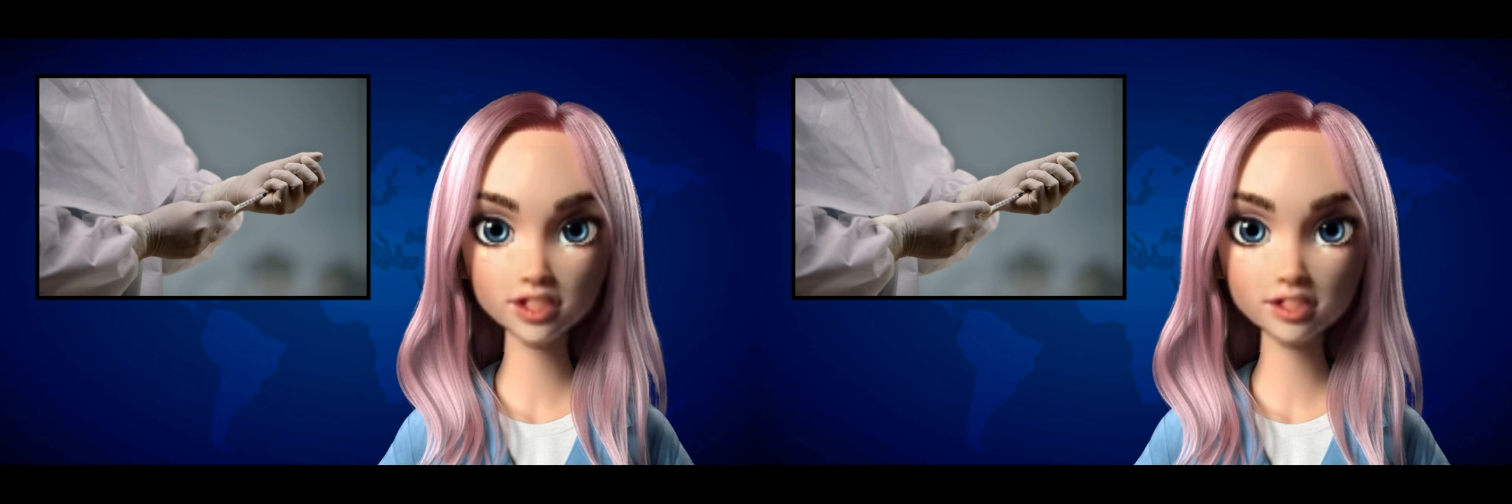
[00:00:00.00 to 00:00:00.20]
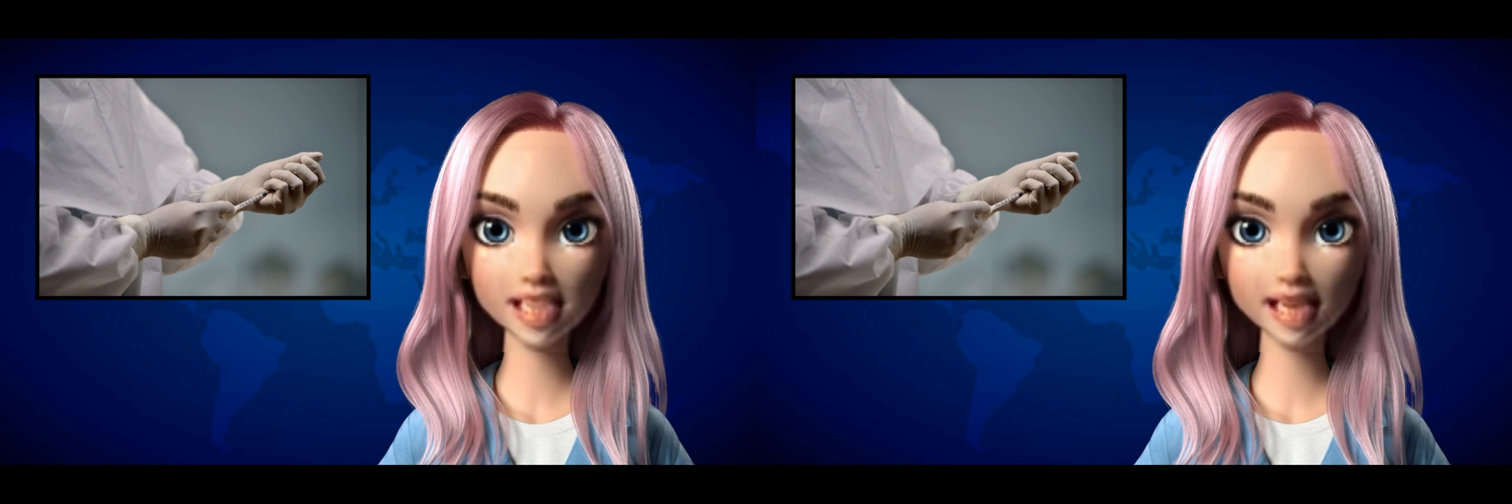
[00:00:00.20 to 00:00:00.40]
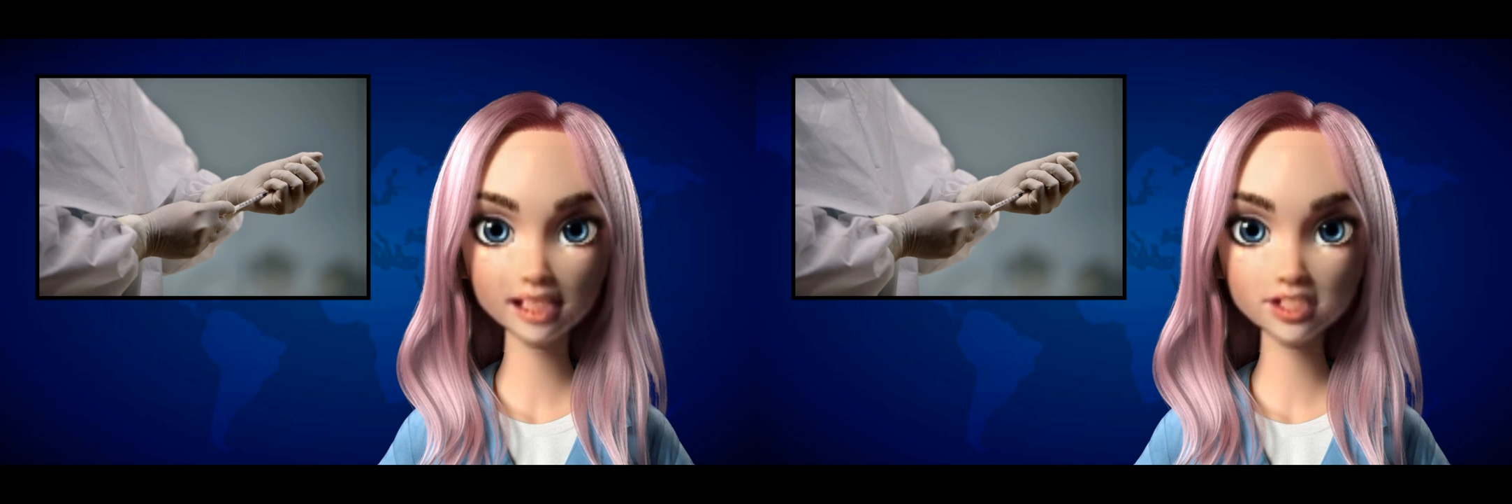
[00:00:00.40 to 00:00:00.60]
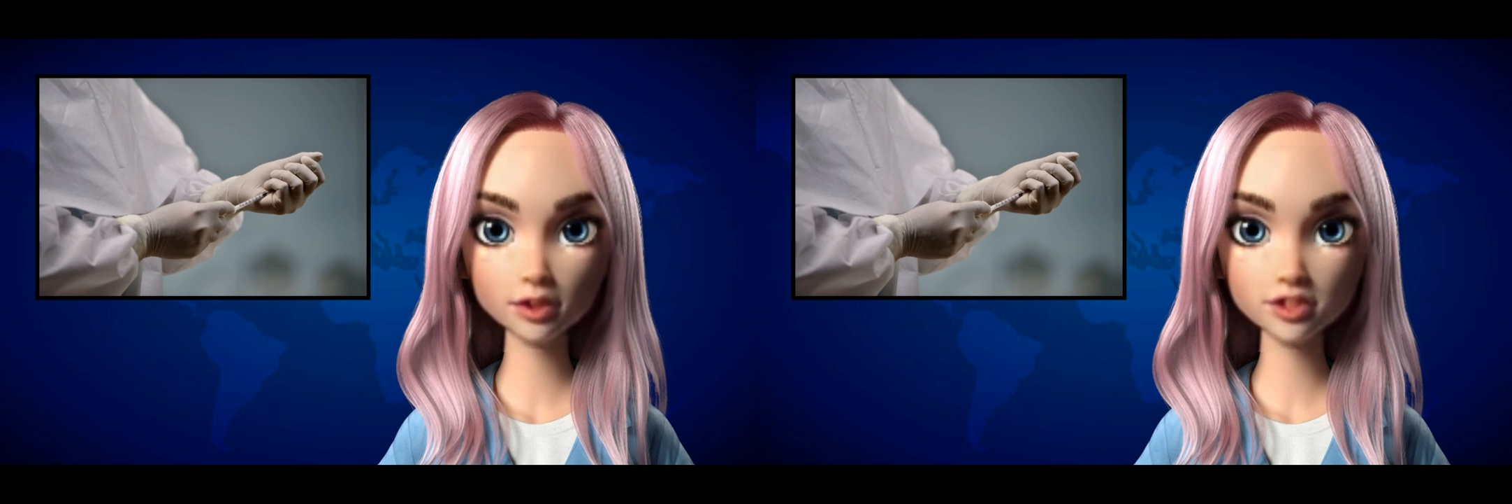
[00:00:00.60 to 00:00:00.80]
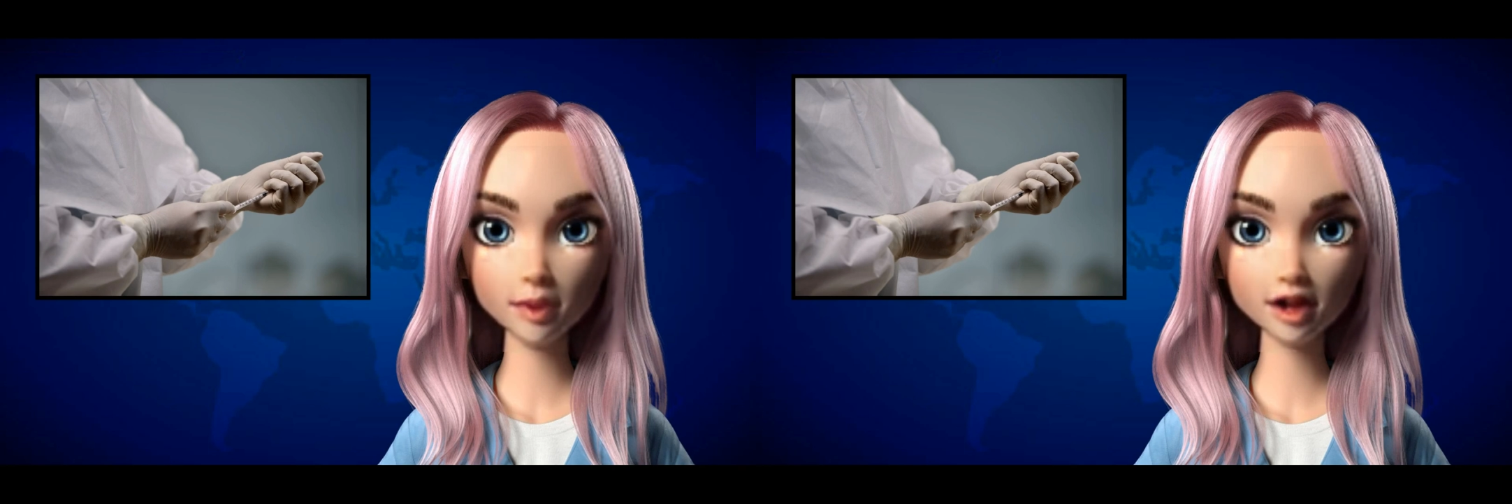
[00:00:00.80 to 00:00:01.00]
daily
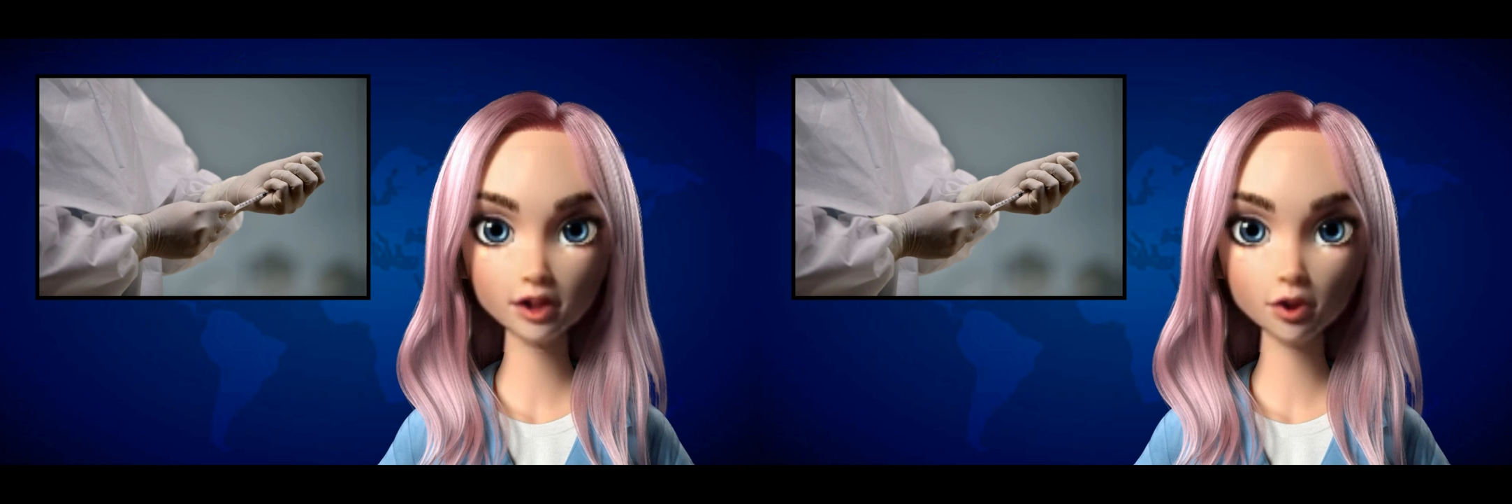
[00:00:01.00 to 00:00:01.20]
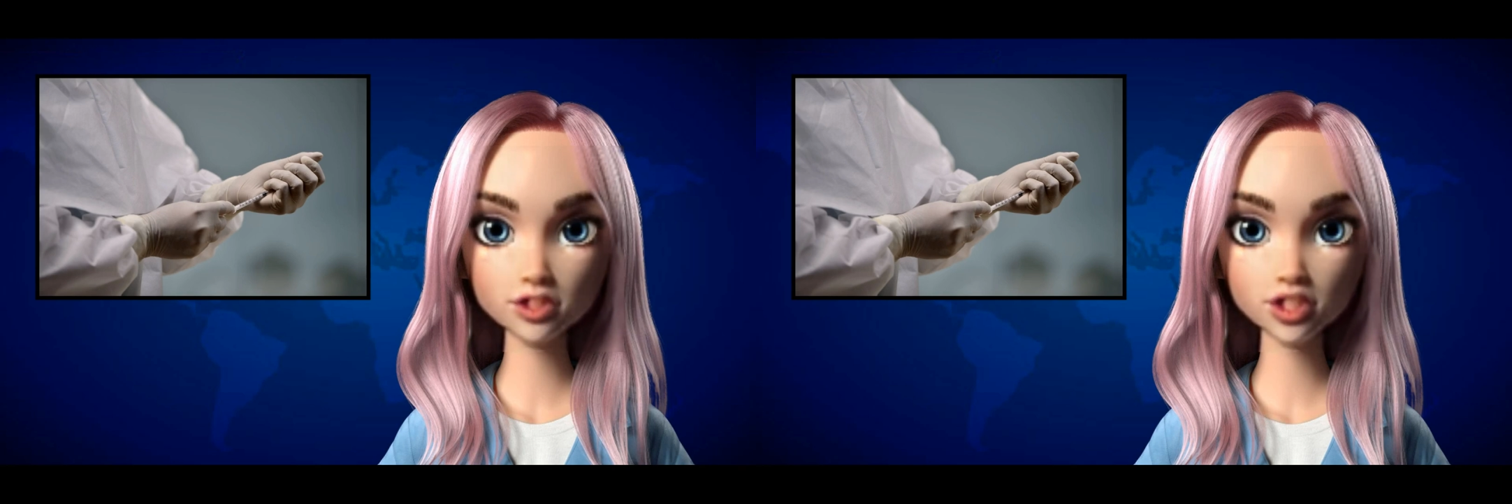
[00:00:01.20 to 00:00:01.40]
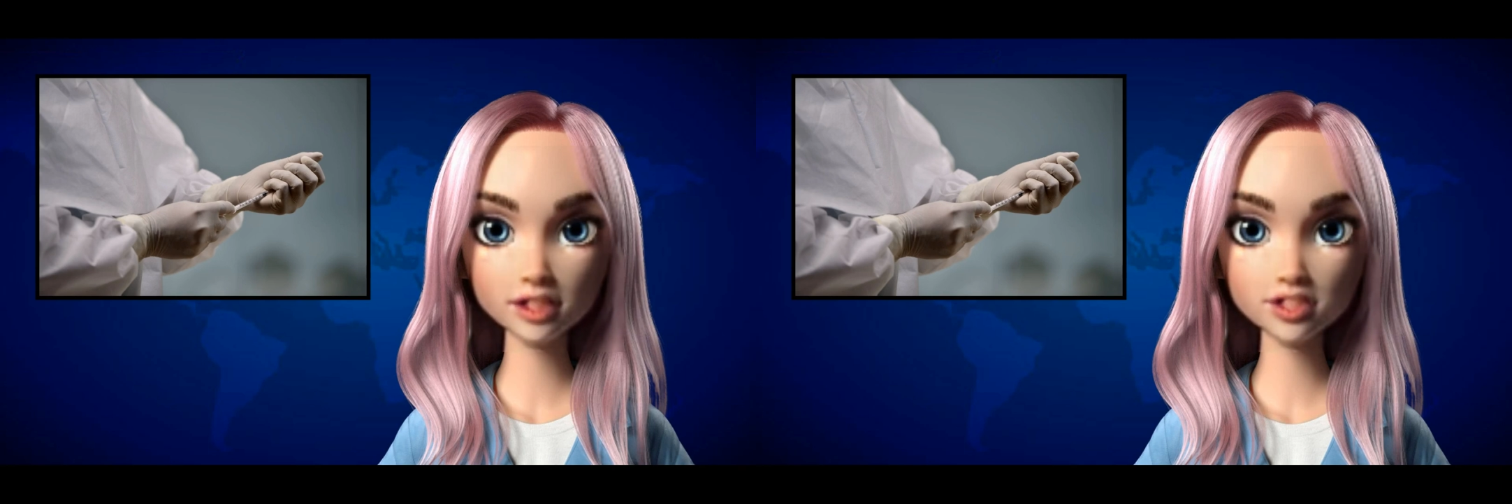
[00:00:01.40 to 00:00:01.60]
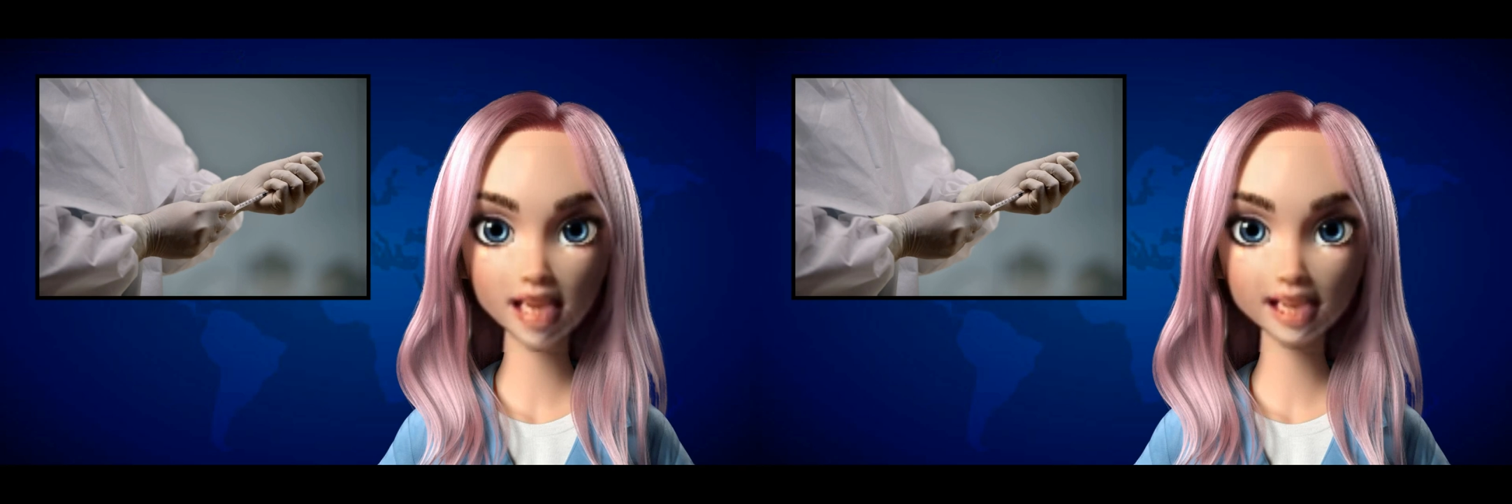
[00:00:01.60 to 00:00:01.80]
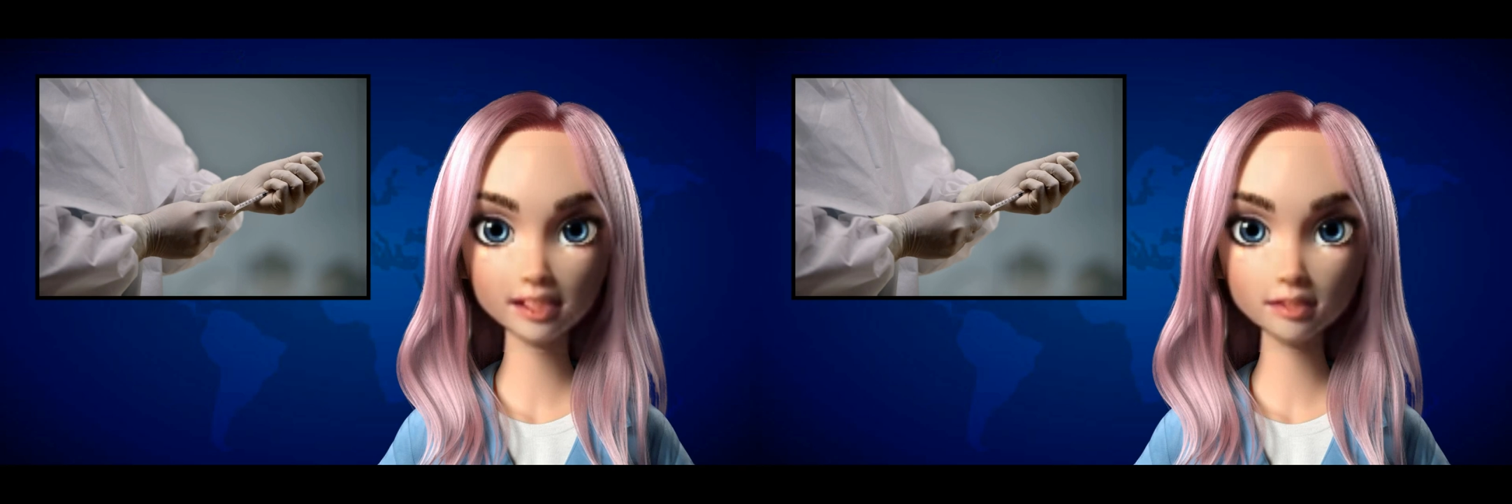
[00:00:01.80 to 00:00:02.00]
dose mark on
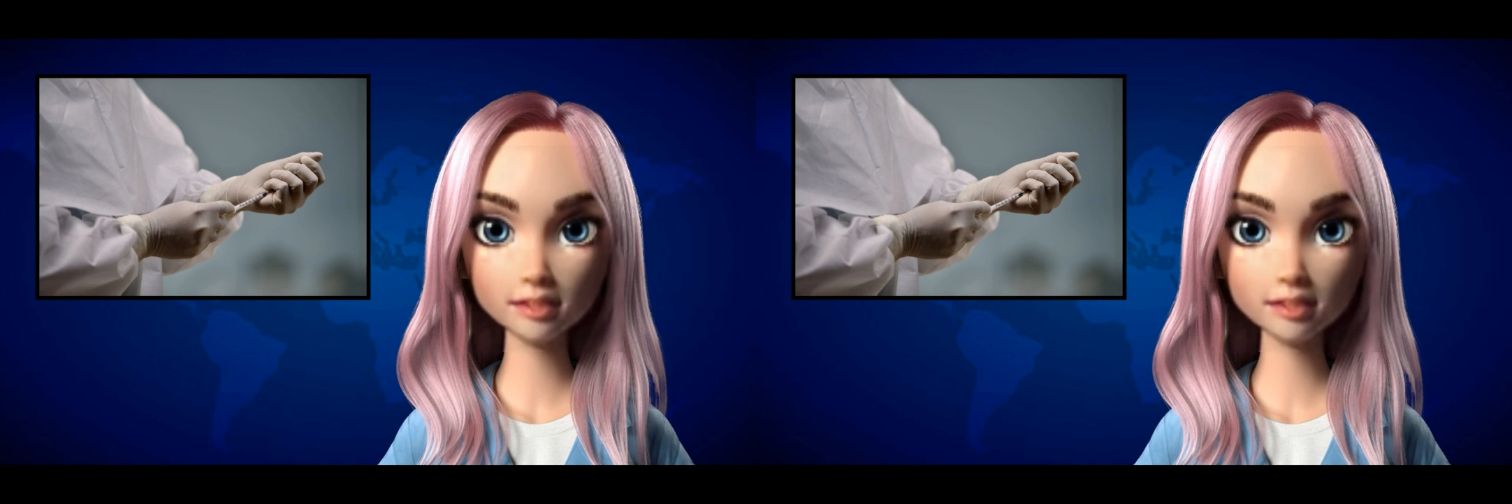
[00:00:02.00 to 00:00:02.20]
Tuesday.